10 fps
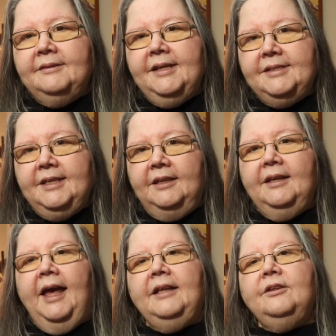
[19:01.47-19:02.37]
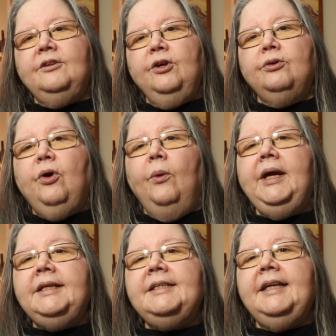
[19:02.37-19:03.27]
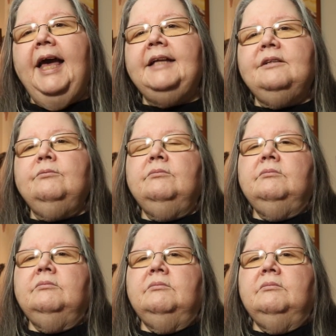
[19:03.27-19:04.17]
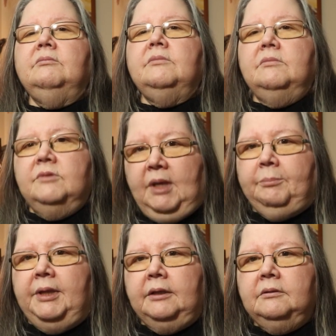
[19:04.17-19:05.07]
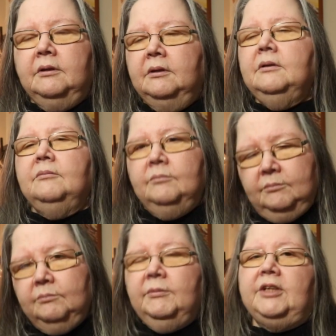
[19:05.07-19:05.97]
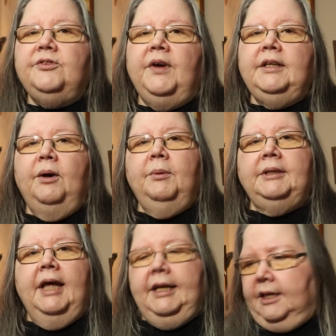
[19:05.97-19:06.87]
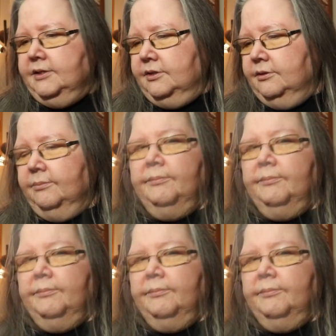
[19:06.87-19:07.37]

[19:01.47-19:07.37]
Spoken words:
sets in and you're going to get something. Let's find out what that is.